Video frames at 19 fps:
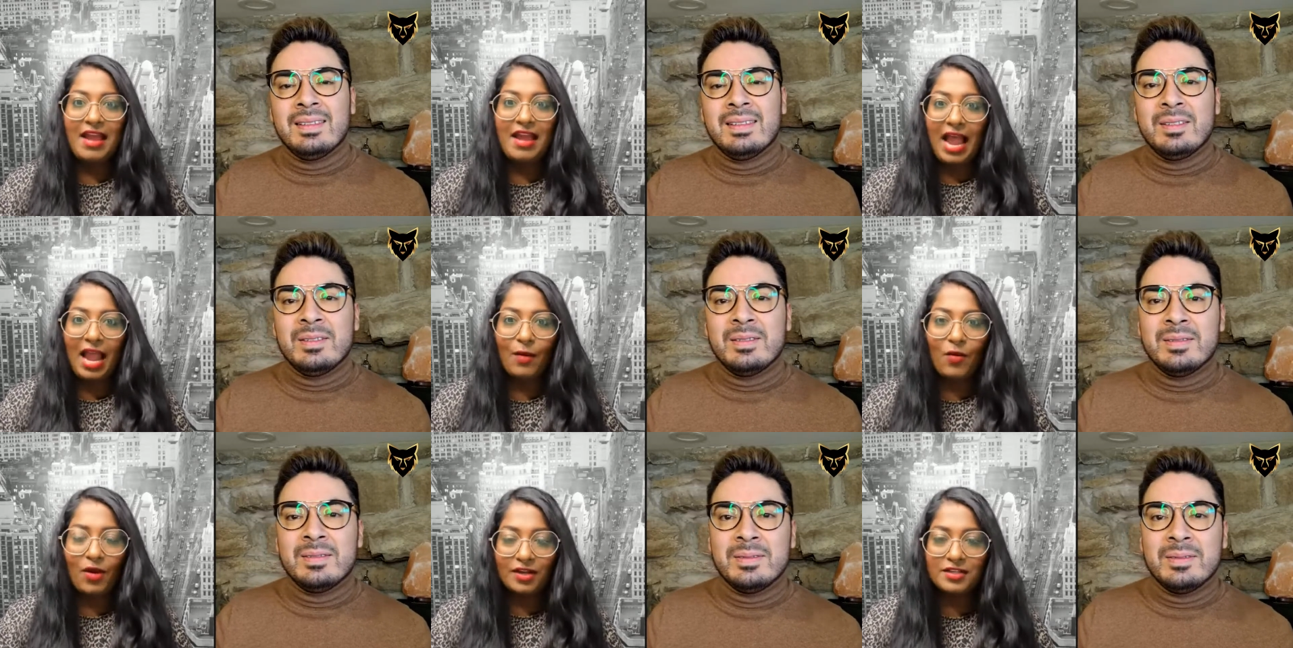
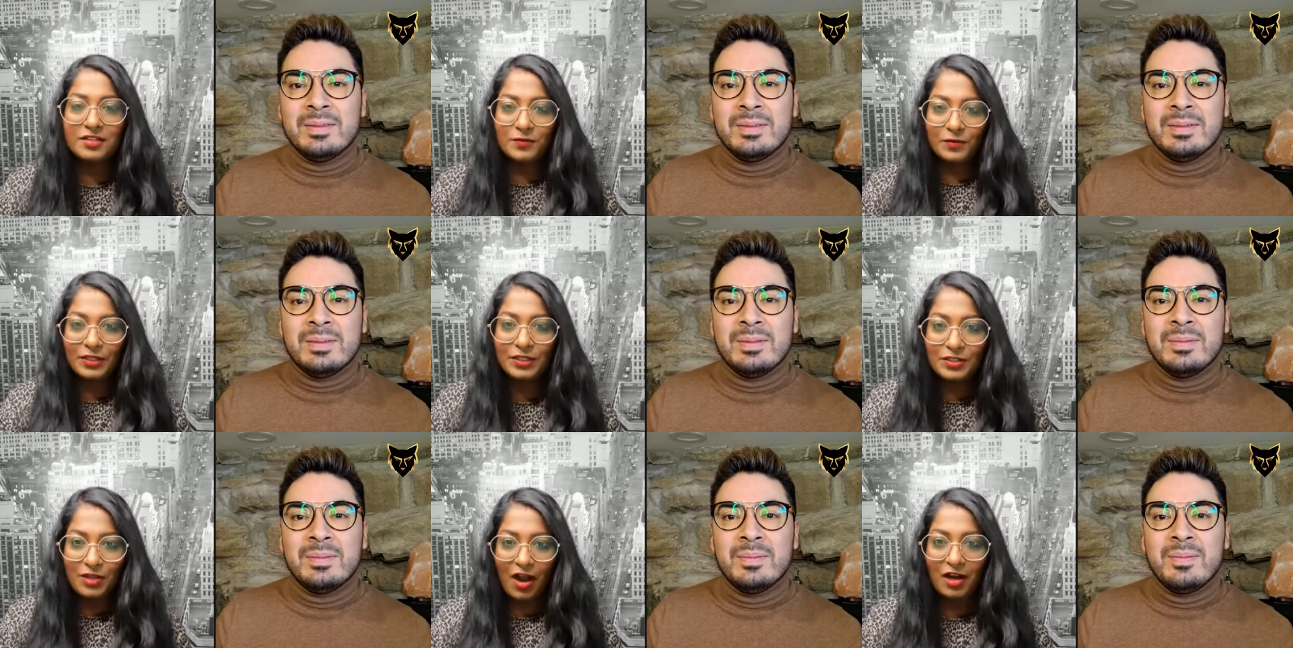Speaker 1: i wanted to
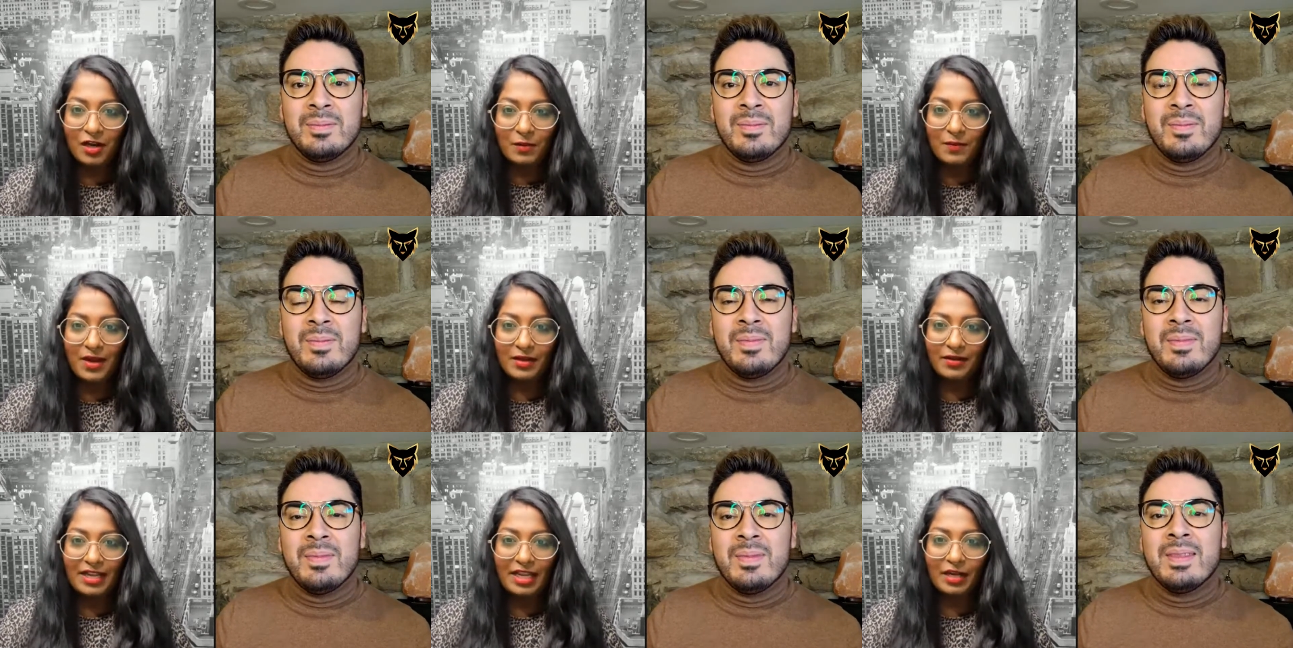really talk
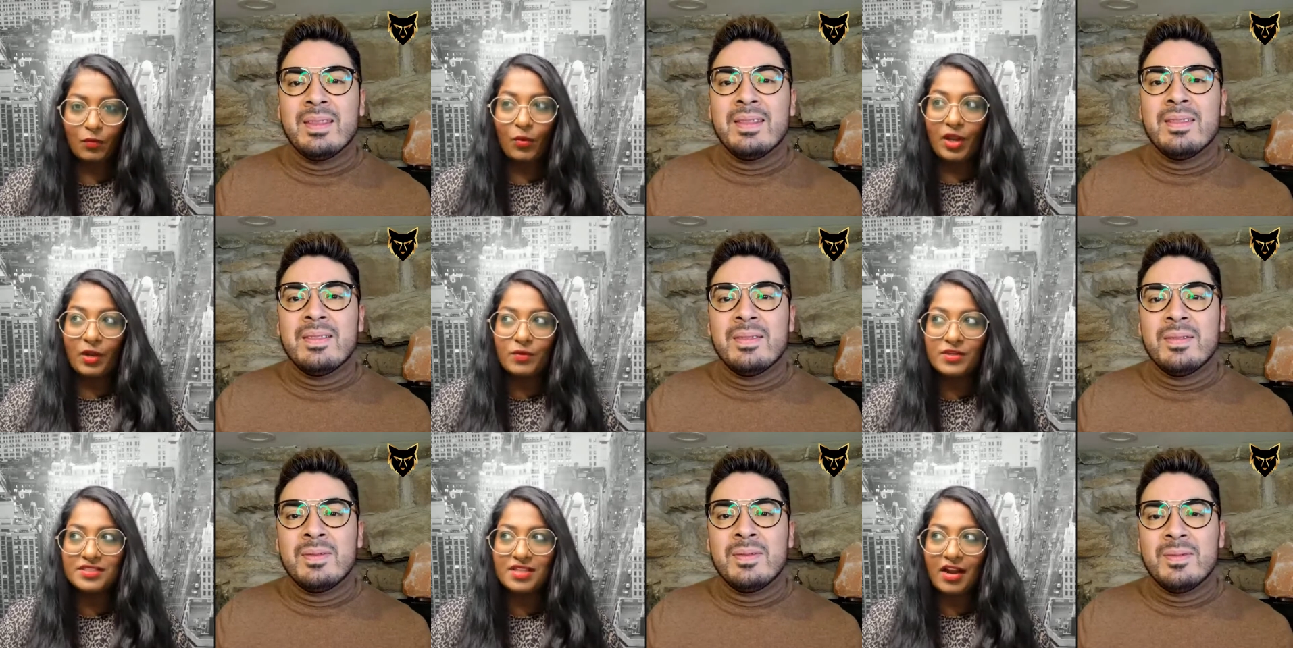about like
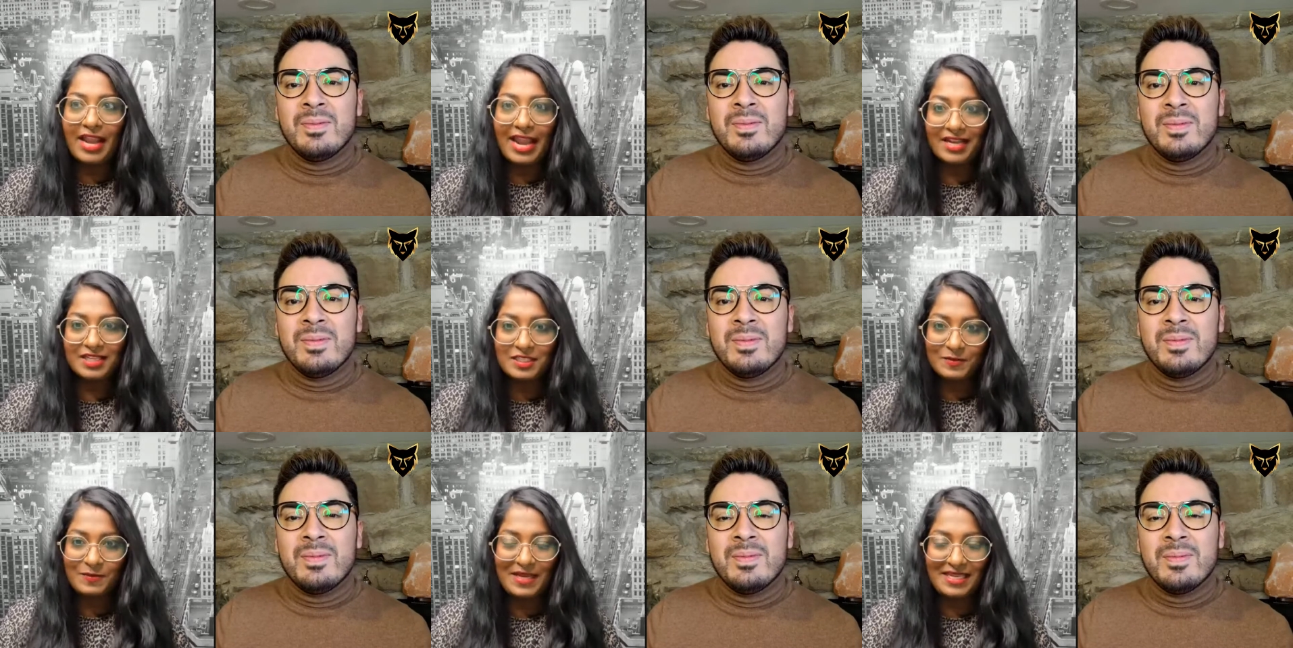where was our
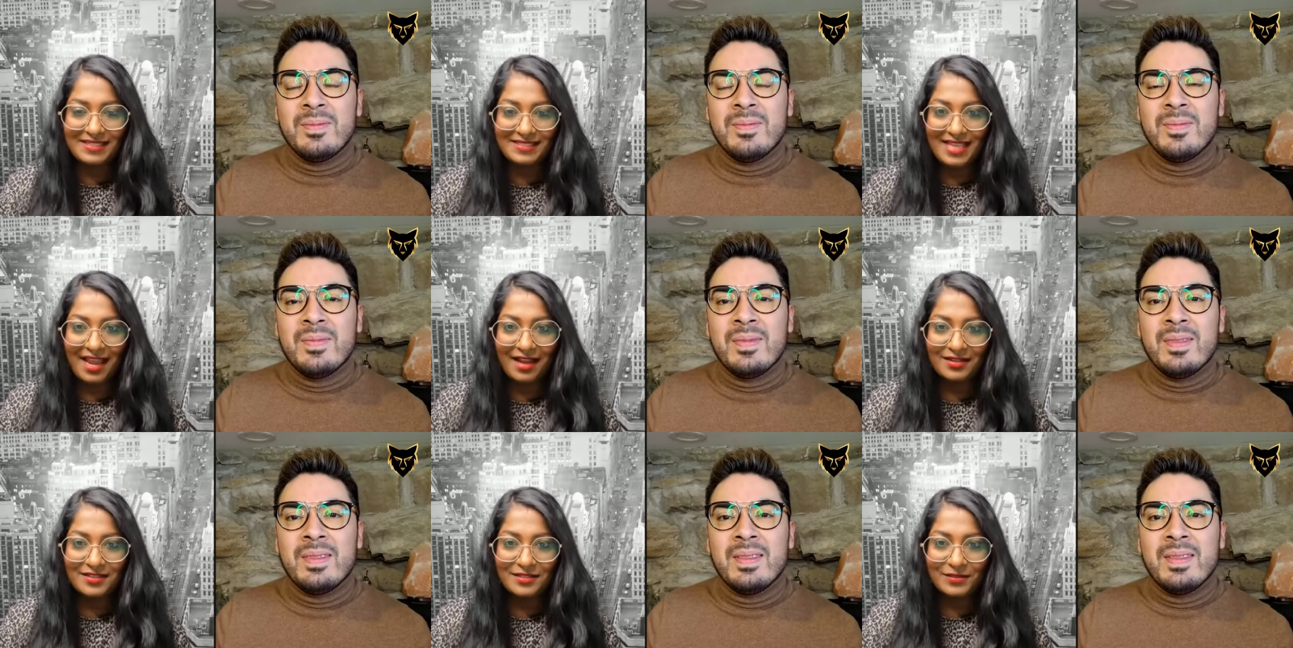headspace
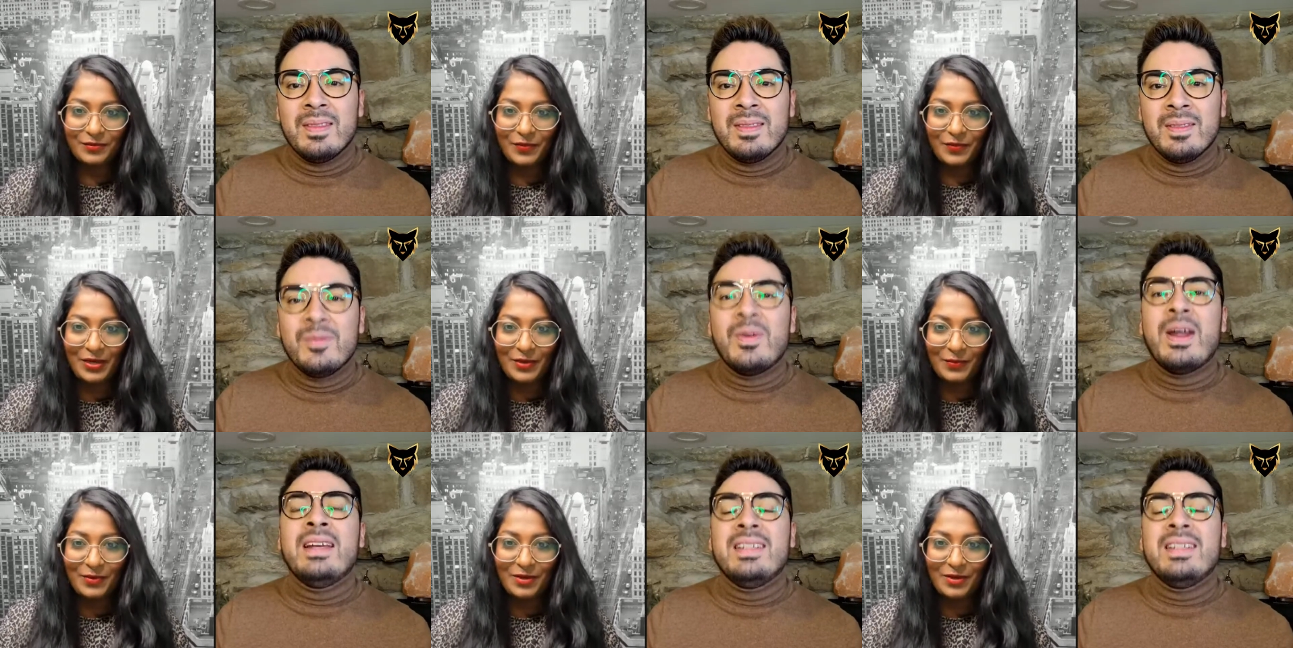at when right.